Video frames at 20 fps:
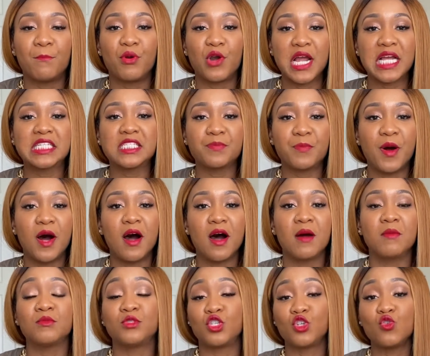breast
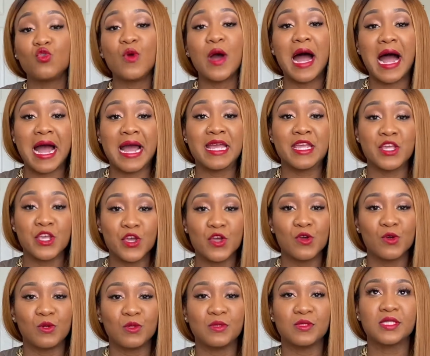pump do I
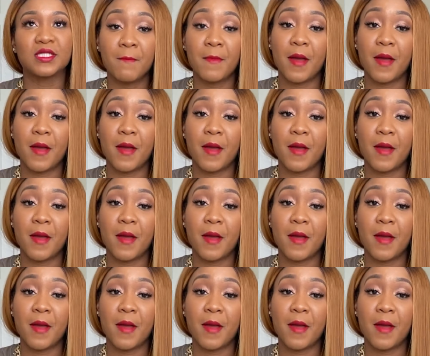use.